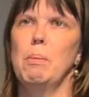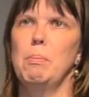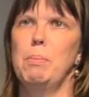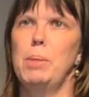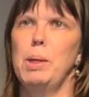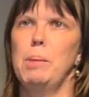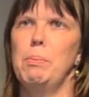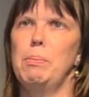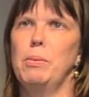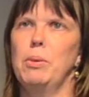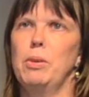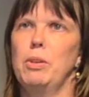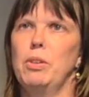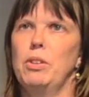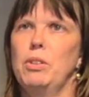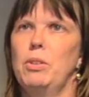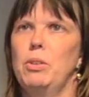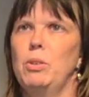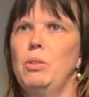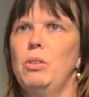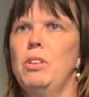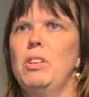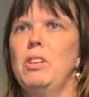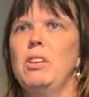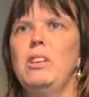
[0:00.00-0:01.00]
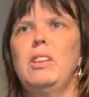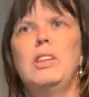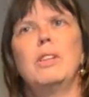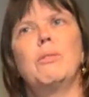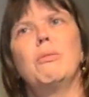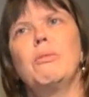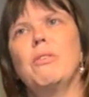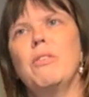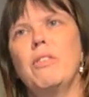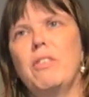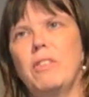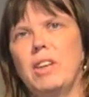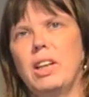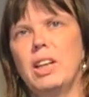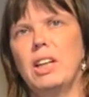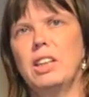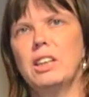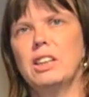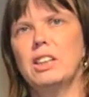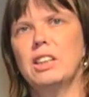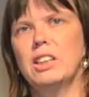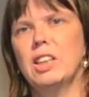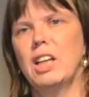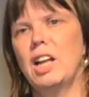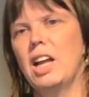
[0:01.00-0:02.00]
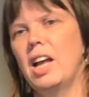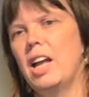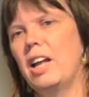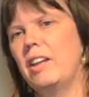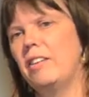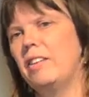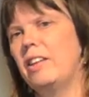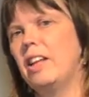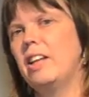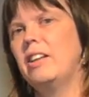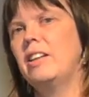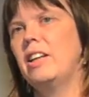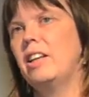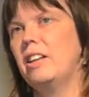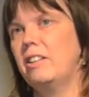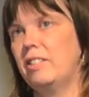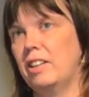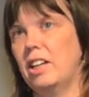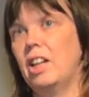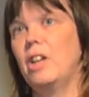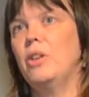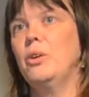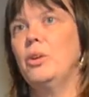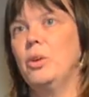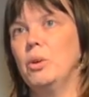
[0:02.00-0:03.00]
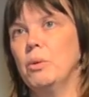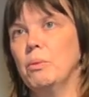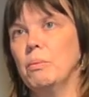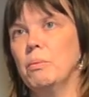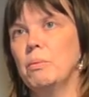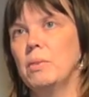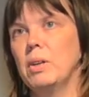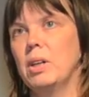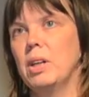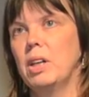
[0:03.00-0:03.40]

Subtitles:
people do different things than they tell you.